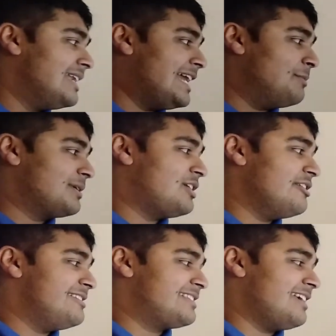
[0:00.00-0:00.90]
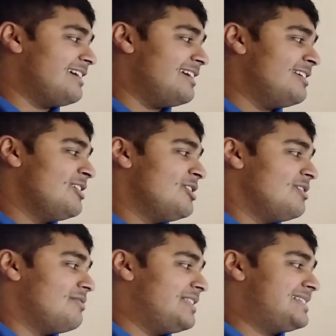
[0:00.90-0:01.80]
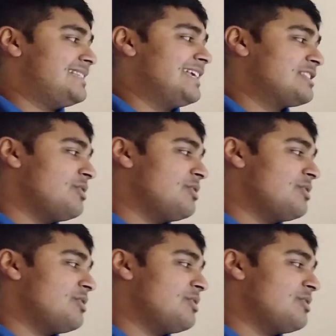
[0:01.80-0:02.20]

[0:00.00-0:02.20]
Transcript: Now because uh, this thing is